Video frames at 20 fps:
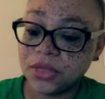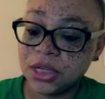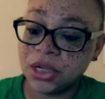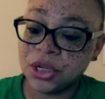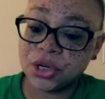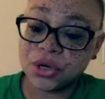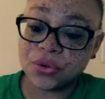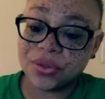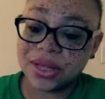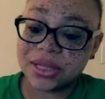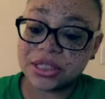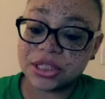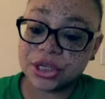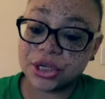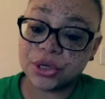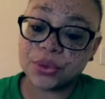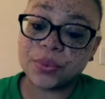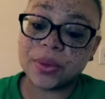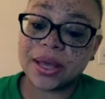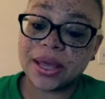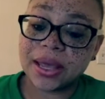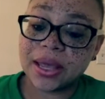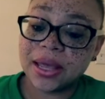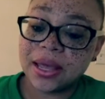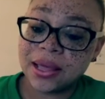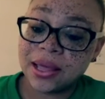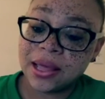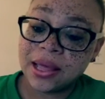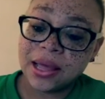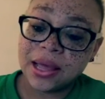You know, that's a good way.
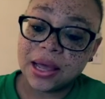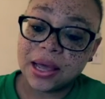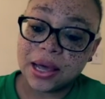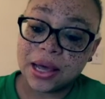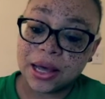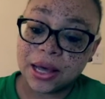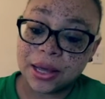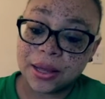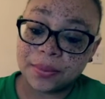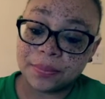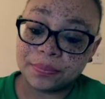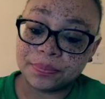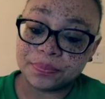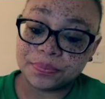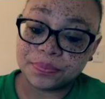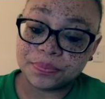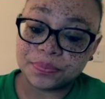Um,